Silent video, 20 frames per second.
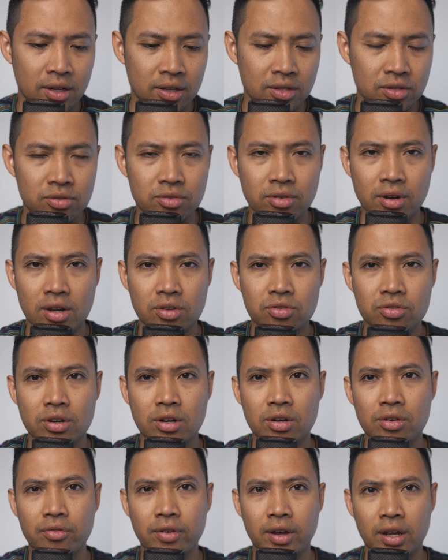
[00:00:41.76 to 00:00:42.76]

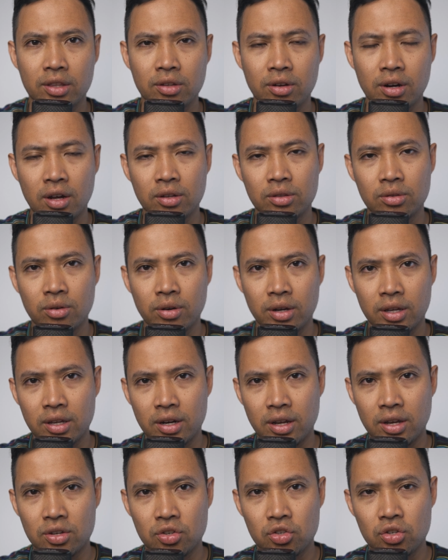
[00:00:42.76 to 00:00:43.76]
structural vector
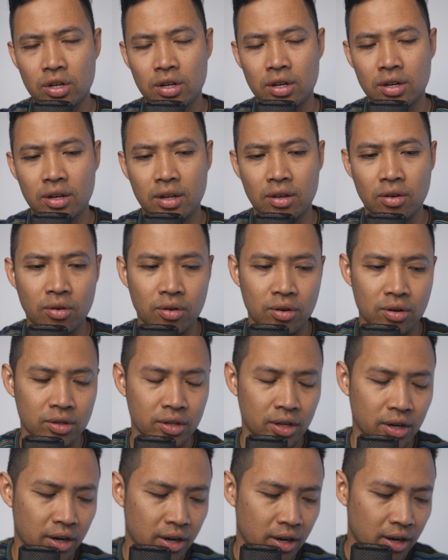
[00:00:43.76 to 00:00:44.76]
autoregression, or
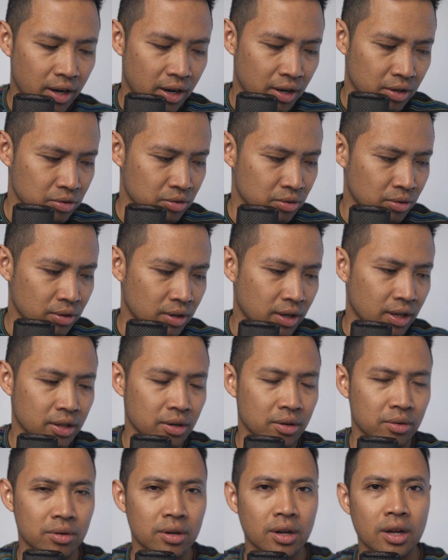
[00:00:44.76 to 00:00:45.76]
there are also
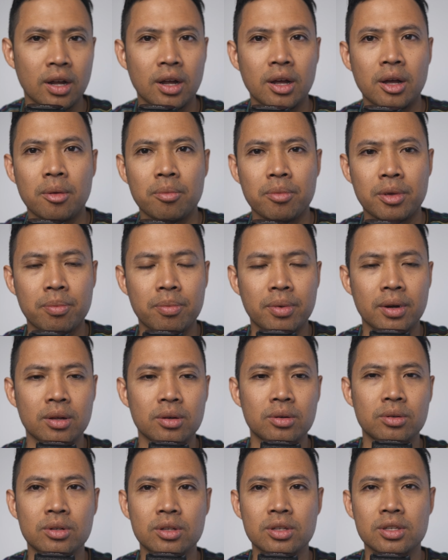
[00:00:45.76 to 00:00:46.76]
another people
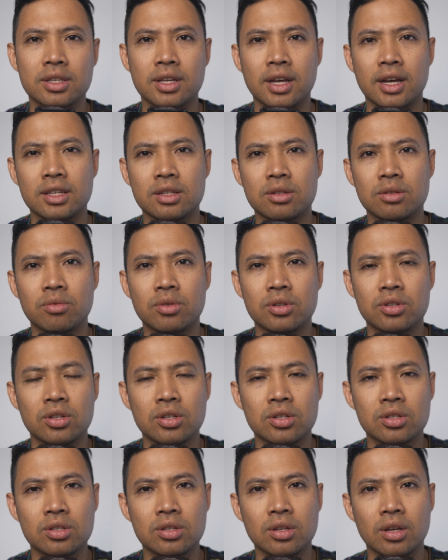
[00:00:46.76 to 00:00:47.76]
who discuss which
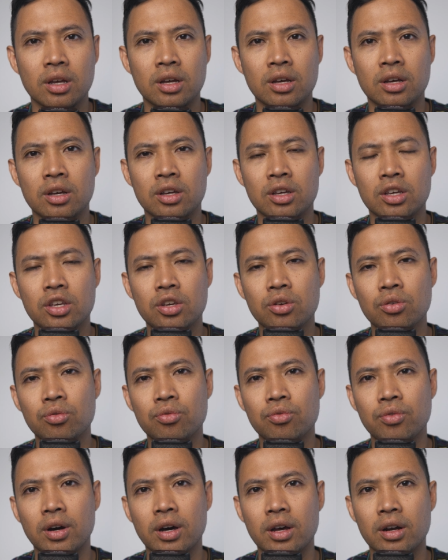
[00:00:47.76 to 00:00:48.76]
is
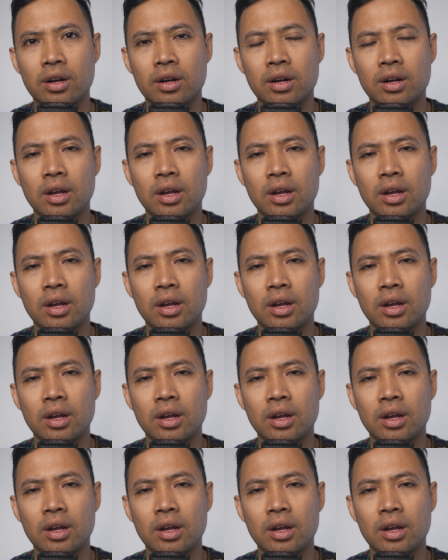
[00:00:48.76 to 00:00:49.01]
QVAR.